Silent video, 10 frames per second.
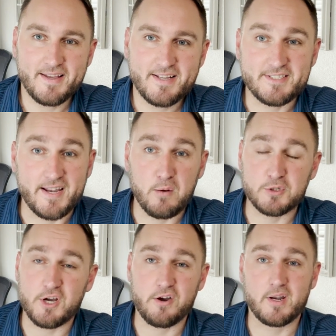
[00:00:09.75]
Today we're
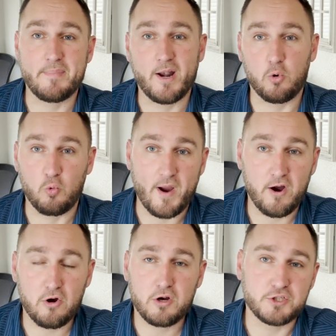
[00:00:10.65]
talking about a
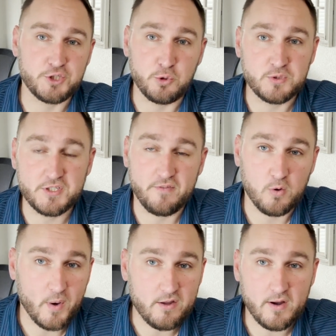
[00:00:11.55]
rare June severe
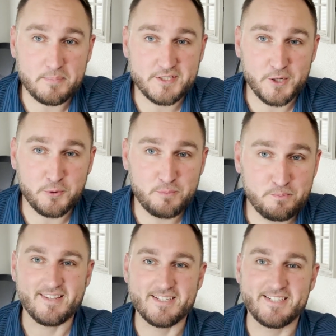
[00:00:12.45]
weather episode.
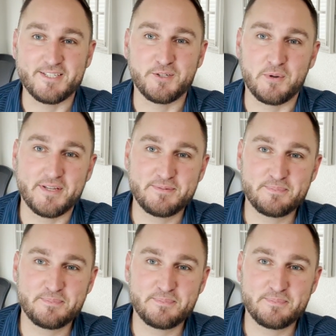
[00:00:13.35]
Let's get to it.